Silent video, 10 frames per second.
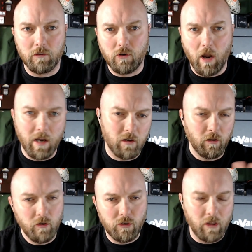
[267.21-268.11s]
trying to
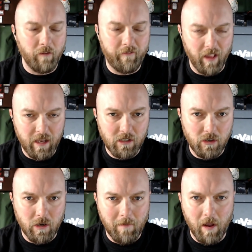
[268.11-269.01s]
loosen the fillings in
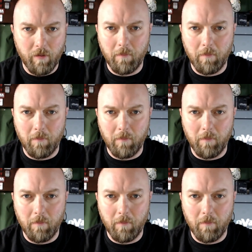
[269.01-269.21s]
your mouth.